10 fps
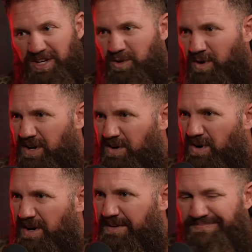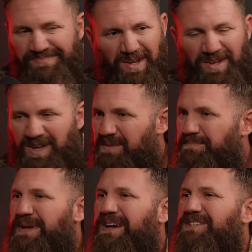was like, you want to know what?
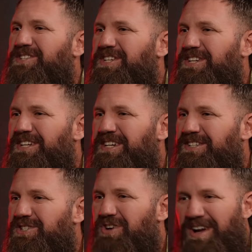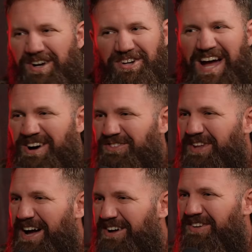PSTDs, right, are
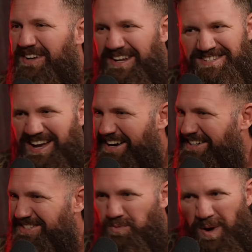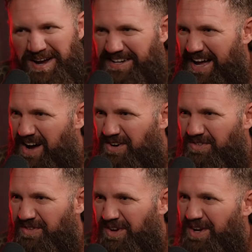down, and anxiety's way
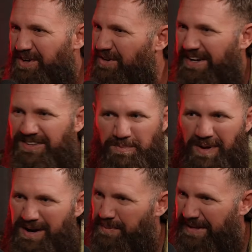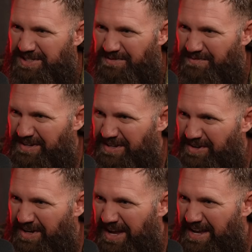down, right? They're probably playing some
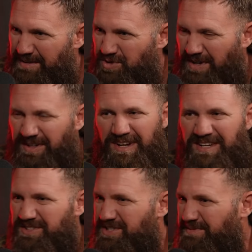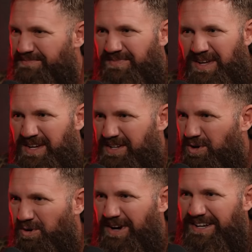video games, right? They're eating some
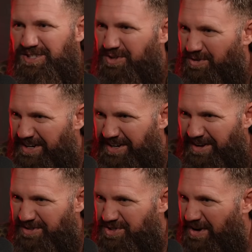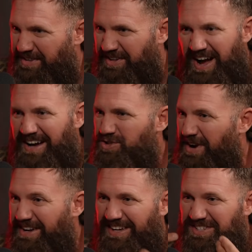Cool Ranch Doritos, right? They're
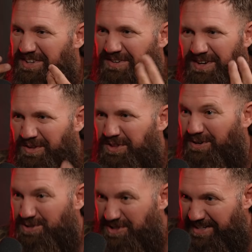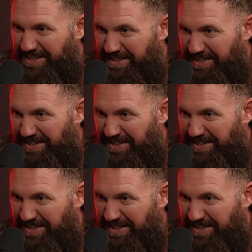hydrating because they're, thirsty,